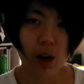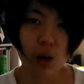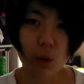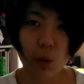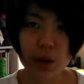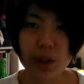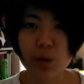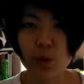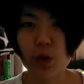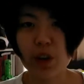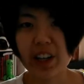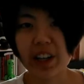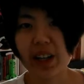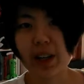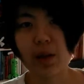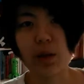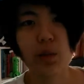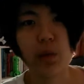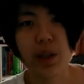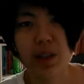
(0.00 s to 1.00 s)
what's
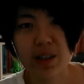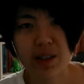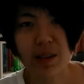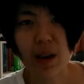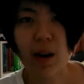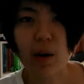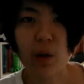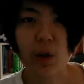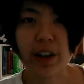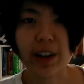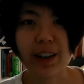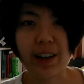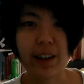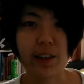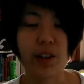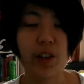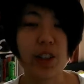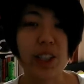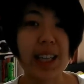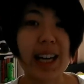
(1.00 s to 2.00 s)
working and what's not working. You
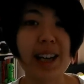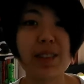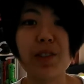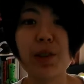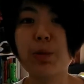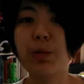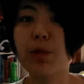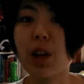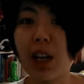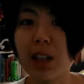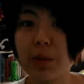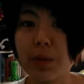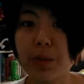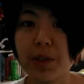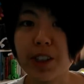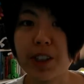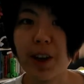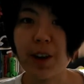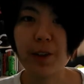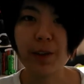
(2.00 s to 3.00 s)
just have to problem
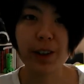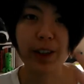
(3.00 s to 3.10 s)
solve.